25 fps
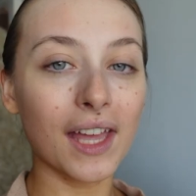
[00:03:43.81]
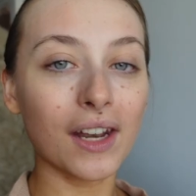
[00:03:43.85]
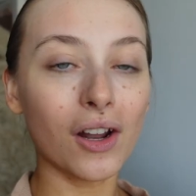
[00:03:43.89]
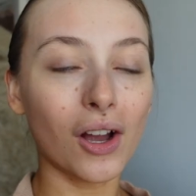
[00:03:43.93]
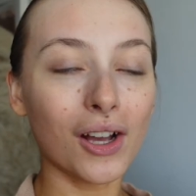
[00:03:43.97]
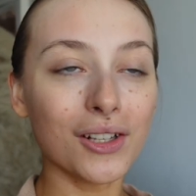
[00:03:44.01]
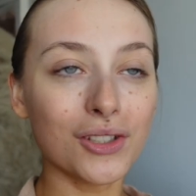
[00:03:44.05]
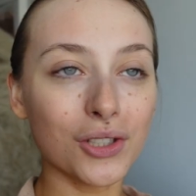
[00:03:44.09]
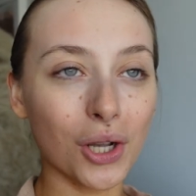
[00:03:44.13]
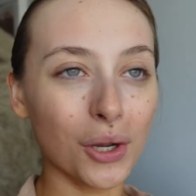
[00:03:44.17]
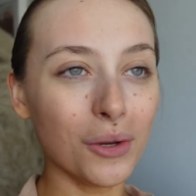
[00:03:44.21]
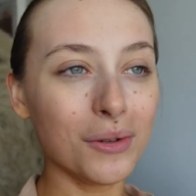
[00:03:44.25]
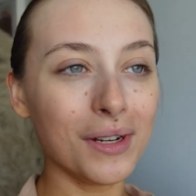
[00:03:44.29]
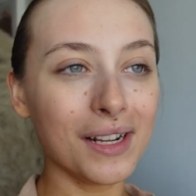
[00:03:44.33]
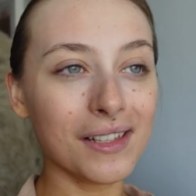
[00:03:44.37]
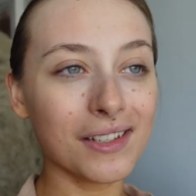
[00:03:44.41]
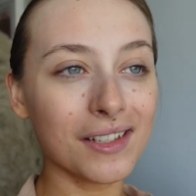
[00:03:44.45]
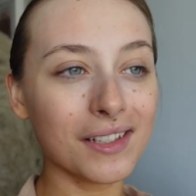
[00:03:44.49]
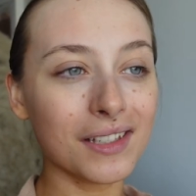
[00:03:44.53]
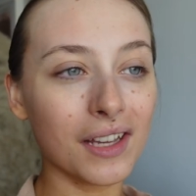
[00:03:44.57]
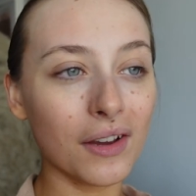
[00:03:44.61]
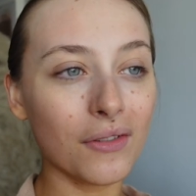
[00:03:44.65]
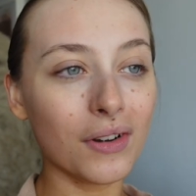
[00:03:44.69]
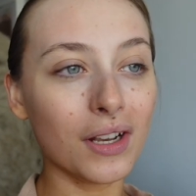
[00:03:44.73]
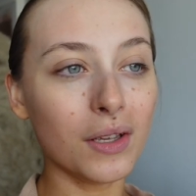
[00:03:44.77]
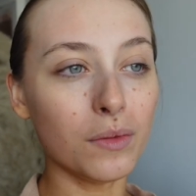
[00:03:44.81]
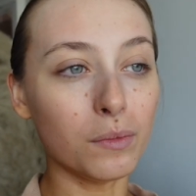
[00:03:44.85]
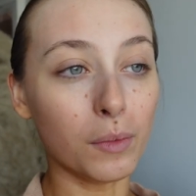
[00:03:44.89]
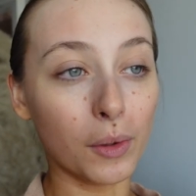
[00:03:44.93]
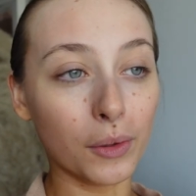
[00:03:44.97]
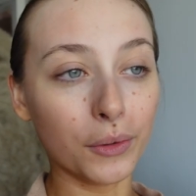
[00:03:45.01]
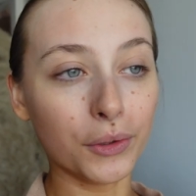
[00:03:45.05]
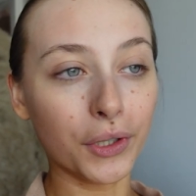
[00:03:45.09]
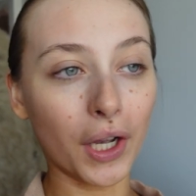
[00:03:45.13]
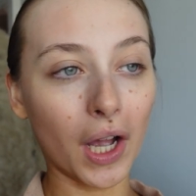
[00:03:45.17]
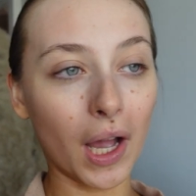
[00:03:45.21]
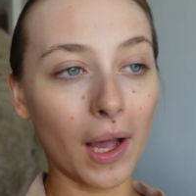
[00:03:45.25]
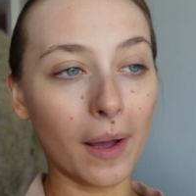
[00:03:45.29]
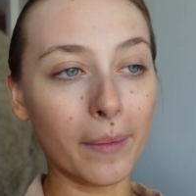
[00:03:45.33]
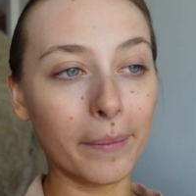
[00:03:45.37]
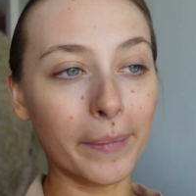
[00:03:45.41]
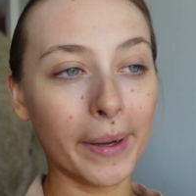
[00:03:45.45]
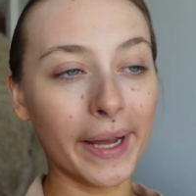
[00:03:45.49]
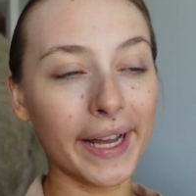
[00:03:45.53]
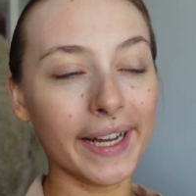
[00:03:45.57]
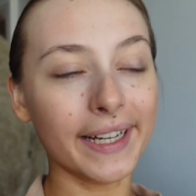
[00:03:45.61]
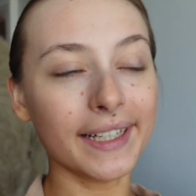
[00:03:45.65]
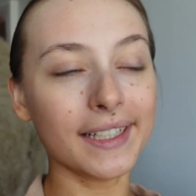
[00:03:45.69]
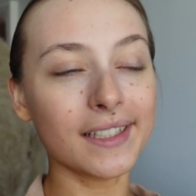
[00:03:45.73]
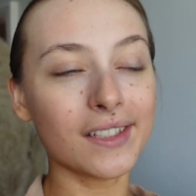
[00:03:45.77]
And I don't necessarily want curtain
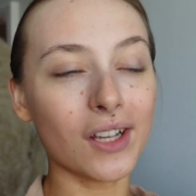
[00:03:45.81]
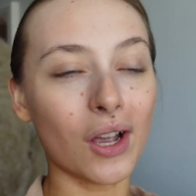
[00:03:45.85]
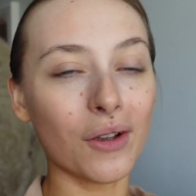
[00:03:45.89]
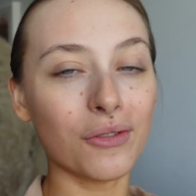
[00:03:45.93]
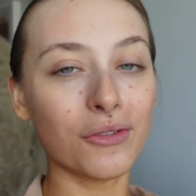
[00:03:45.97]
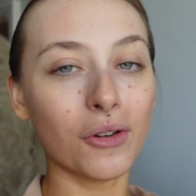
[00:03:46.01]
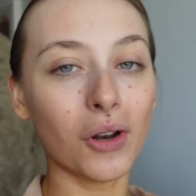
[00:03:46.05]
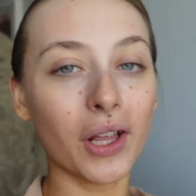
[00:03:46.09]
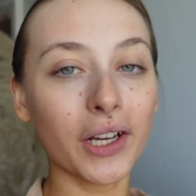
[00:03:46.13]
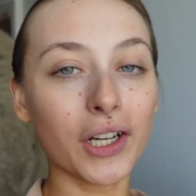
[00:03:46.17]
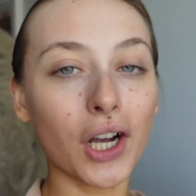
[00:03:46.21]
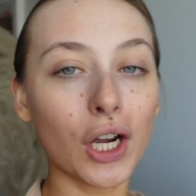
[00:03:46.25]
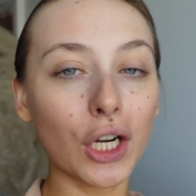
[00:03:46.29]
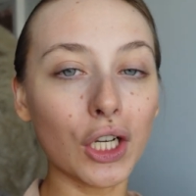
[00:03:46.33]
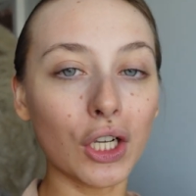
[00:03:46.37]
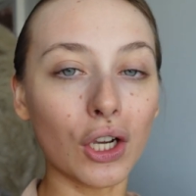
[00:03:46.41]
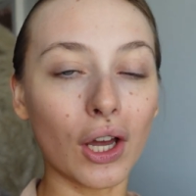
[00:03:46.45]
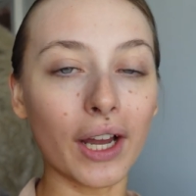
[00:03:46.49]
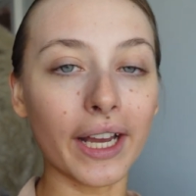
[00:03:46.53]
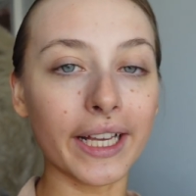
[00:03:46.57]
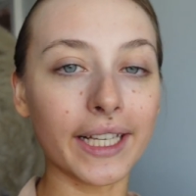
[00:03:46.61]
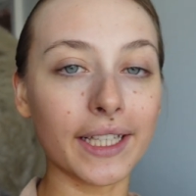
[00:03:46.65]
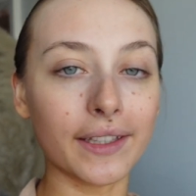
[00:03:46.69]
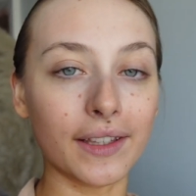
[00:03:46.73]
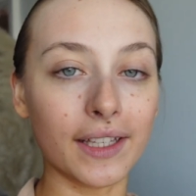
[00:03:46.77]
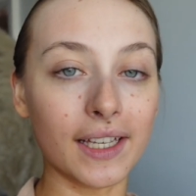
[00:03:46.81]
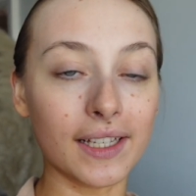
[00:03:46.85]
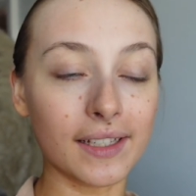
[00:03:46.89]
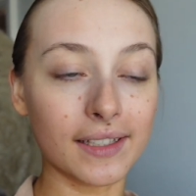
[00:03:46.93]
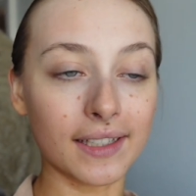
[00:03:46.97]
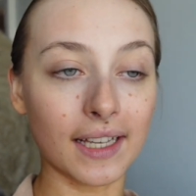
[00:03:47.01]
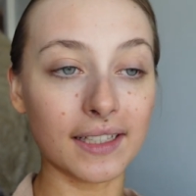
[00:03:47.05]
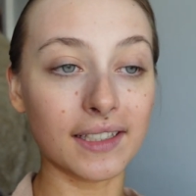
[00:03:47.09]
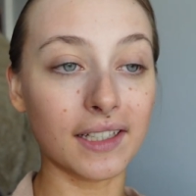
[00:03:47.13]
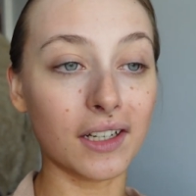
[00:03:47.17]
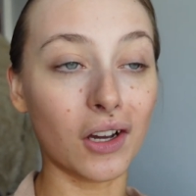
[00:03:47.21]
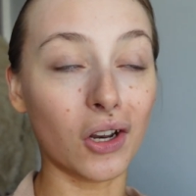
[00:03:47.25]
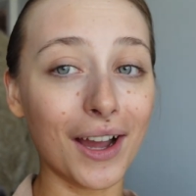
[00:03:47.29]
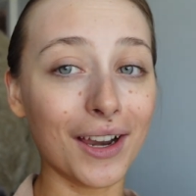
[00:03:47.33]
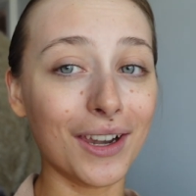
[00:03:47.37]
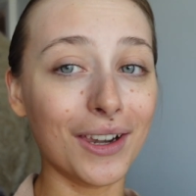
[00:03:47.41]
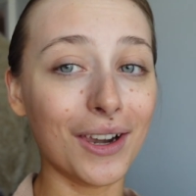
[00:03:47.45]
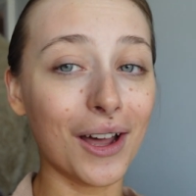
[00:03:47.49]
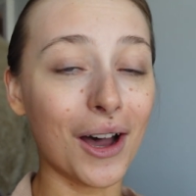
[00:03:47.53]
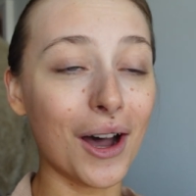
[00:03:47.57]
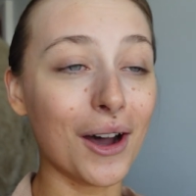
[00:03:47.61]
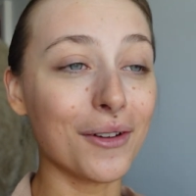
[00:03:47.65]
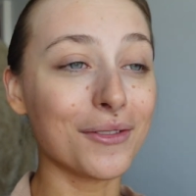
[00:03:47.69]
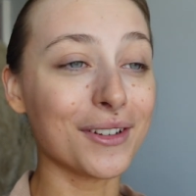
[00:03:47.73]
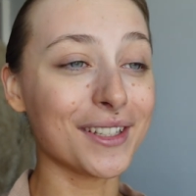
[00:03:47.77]
bangs. I feel like I like the aesthetic. I
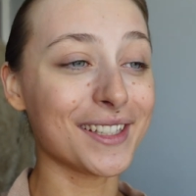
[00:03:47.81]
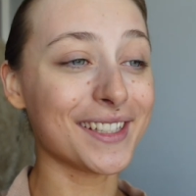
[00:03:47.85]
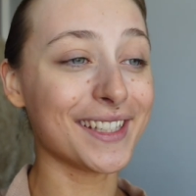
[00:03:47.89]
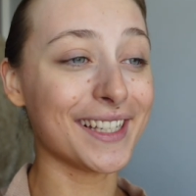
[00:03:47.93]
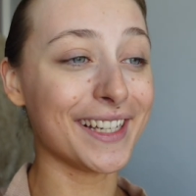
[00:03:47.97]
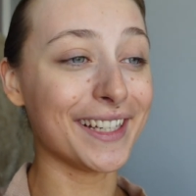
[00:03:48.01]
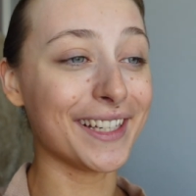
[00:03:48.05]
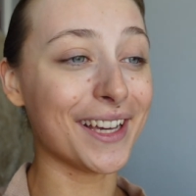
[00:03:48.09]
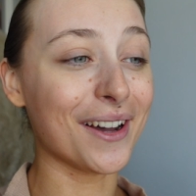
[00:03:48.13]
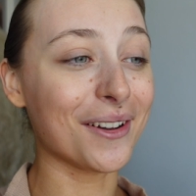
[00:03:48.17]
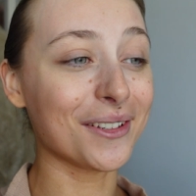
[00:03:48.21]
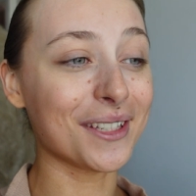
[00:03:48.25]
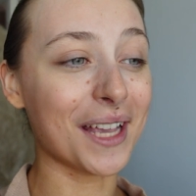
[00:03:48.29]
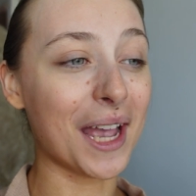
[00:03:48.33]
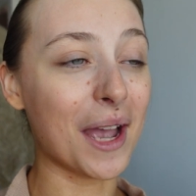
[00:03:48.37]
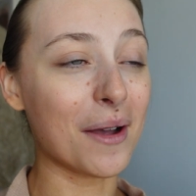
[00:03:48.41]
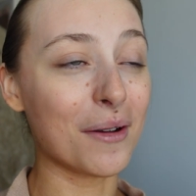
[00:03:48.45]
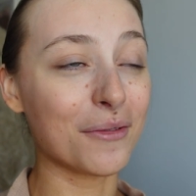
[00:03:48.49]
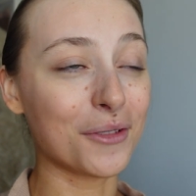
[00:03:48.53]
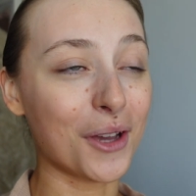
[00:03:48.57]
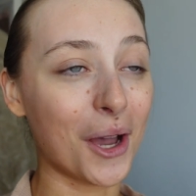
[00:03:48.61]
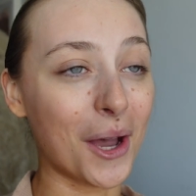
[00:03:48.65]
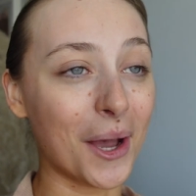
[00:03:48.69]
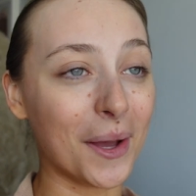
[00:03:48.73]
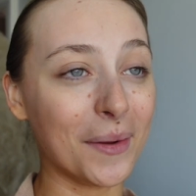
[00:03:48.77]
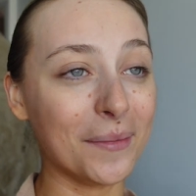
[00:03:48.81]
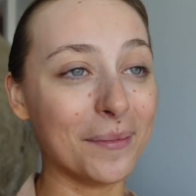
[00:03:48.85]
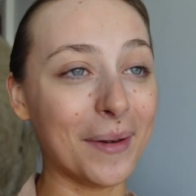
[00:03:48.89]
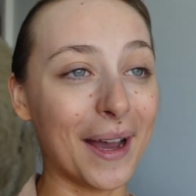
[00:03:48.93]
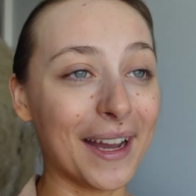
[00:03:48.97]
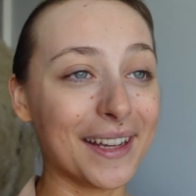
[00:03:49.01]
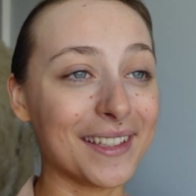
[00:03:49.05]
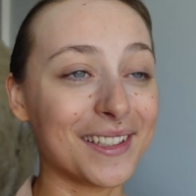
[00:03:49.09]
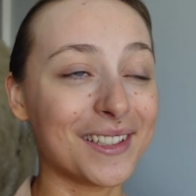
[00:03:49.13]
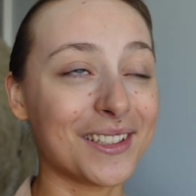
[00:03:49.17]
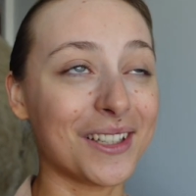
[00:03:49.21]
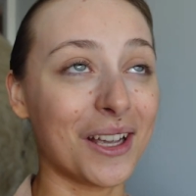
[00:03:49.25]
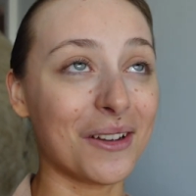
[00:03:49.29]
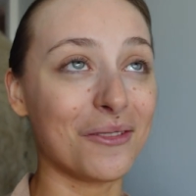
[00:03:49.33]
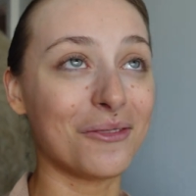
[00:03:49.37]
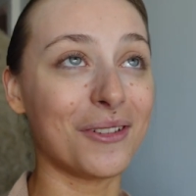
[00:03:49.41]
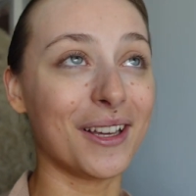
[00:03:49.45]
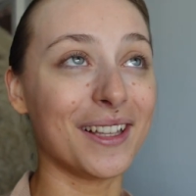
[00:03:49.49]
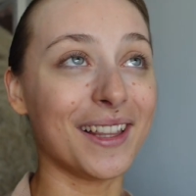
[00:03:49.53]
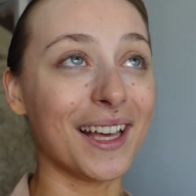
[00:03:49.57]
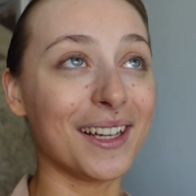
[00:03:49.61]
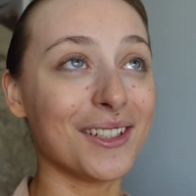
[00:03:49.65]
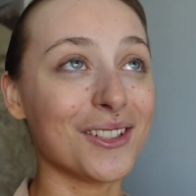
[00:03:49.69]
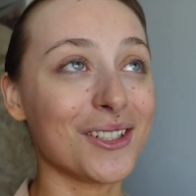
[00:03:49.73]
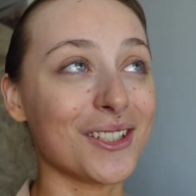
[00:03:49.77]
love seeing girls' hair with curtain bangs because I
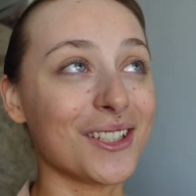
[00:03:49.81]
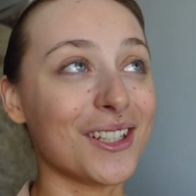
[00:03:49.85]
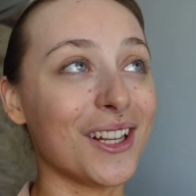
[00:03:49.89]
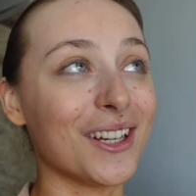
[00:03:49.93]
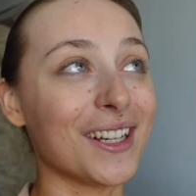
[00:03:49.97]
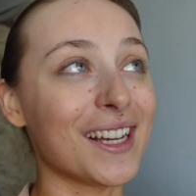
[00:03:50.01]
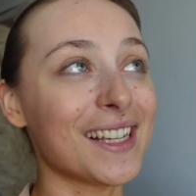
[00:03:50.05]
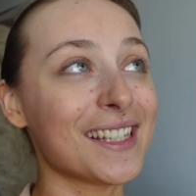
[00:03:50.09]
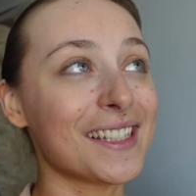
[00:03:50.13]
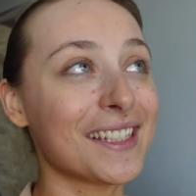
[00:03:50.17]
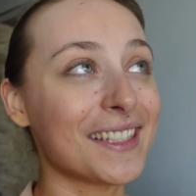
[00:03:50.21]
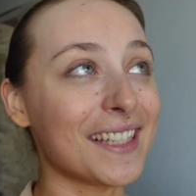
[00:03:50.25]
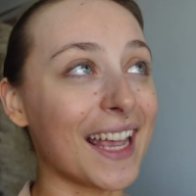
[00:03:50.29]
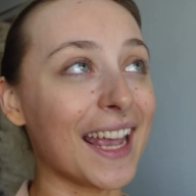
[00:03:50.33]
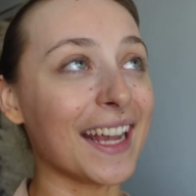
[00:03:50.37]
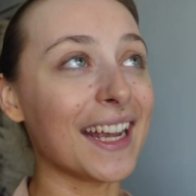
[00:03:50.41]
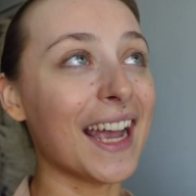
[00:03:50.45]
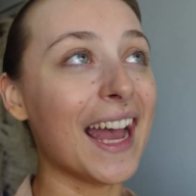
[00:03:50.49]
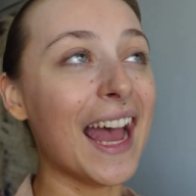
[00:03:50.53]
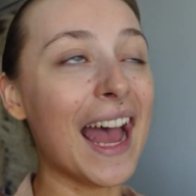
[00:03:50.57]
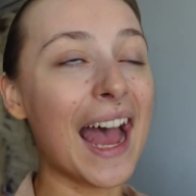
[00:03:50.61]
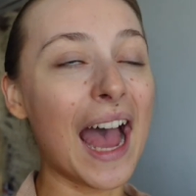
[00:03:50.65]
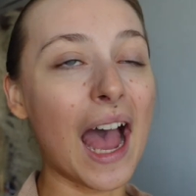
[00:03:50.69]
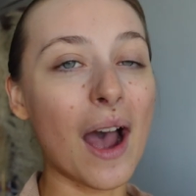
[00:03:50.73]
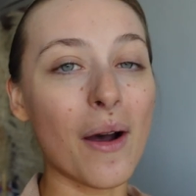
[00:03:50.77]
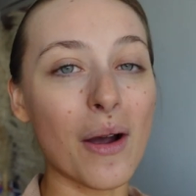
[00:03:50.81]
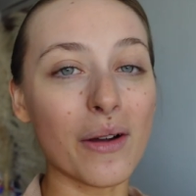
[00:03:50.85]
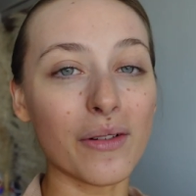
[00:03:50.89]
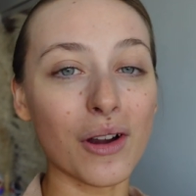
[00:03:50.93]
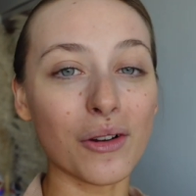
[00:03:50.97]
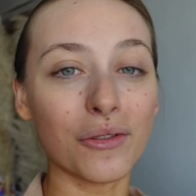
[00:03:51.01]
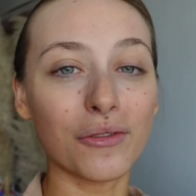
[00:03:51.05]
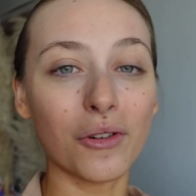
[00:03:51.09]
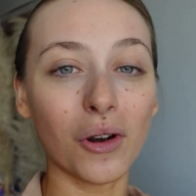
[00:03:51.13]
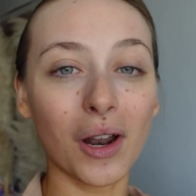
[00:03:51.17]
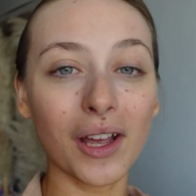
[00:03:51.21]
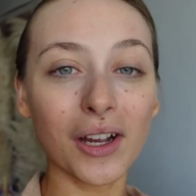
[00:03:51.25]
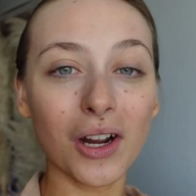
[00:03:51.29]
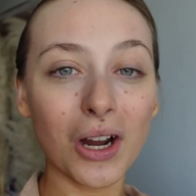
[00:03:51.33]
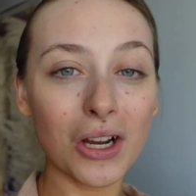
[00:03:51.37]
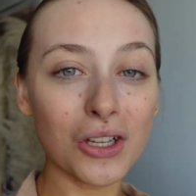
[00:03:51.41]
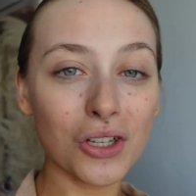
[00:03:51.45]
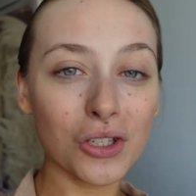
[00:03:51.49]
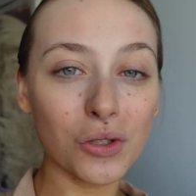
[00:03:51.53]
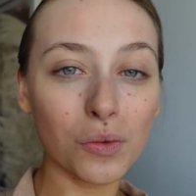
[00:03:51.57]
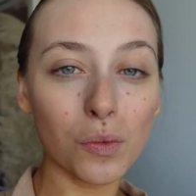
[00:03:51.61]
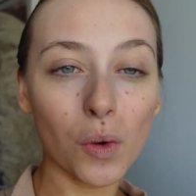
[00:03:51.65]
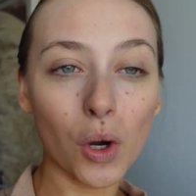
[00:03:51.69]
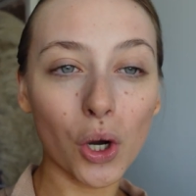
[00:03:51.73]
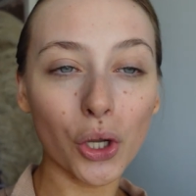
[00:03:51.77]
think they just look sick. However, I feel like I
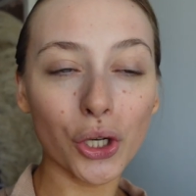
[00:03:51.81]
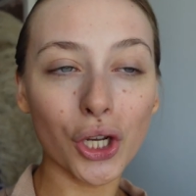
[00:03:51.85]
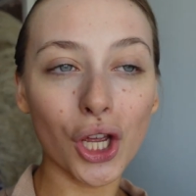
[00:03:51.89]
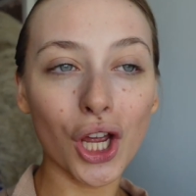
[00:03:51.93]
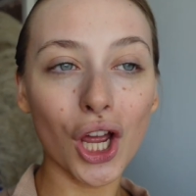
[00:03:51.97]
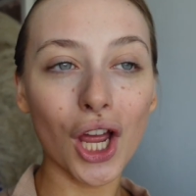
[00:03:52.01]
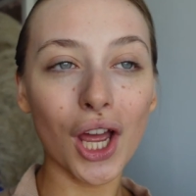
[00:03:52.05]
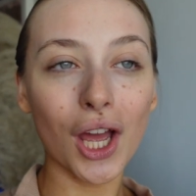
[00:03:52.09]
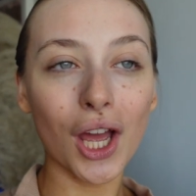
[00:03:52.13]
just want